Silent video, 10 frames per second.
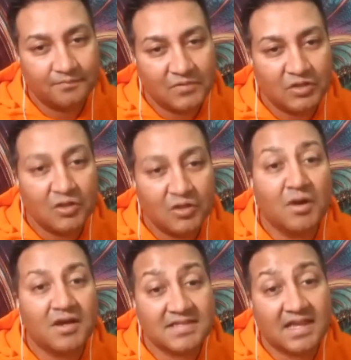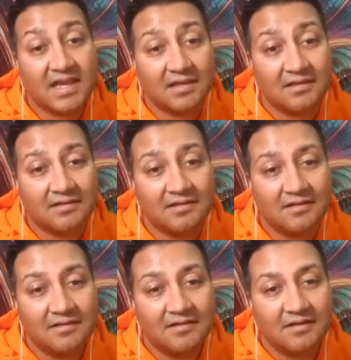You might say,
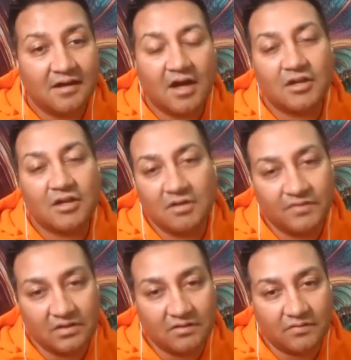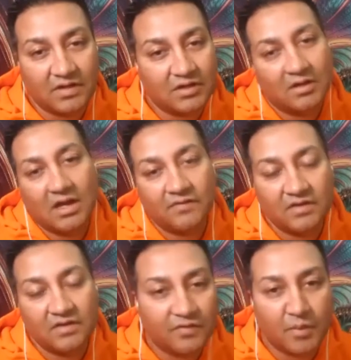I don't love enough. I don't have
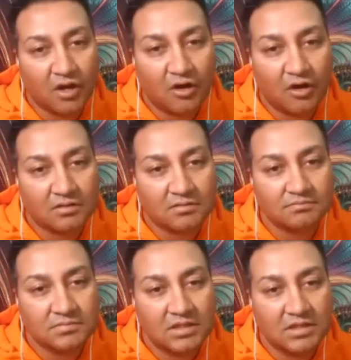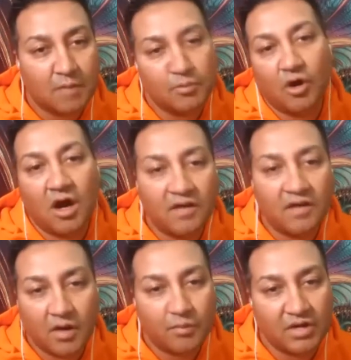enough in my heart. I'm not high
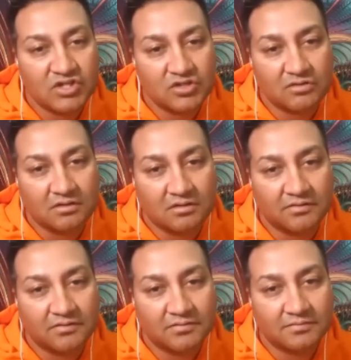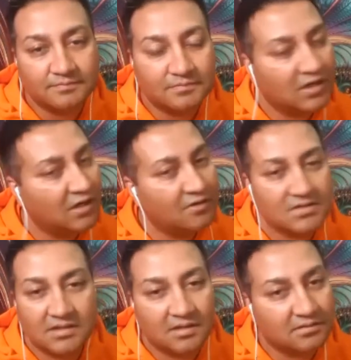vibrational enough. I don't
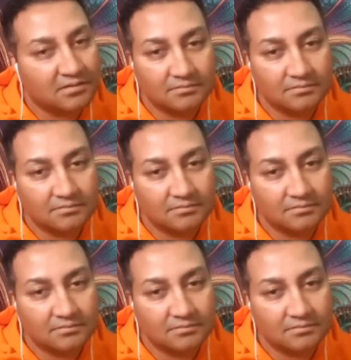see that.